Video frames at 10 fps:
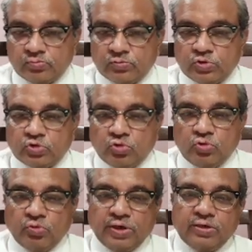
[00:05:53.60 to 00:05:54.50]
So
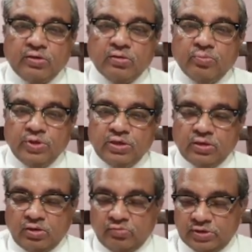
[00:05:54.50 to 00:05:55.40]
you get mean
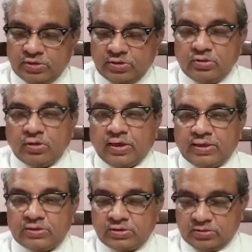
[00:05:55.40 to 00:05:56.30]
conversion
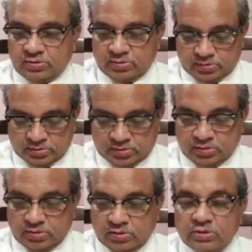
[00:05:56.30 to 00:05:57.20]
as
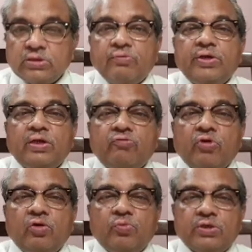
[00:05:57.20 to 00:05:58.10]

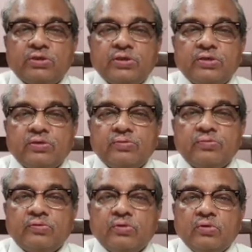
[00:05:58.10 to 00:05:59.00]
75%.
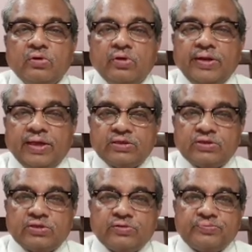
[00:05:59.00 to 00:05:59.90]

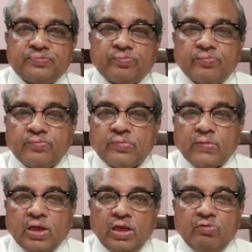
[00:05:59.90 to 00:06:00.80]
Next,
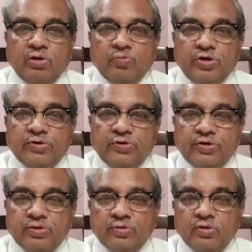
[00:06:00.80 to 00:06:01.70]

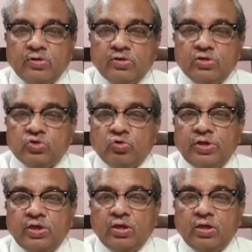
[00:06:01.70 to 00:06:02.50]
11.30. So here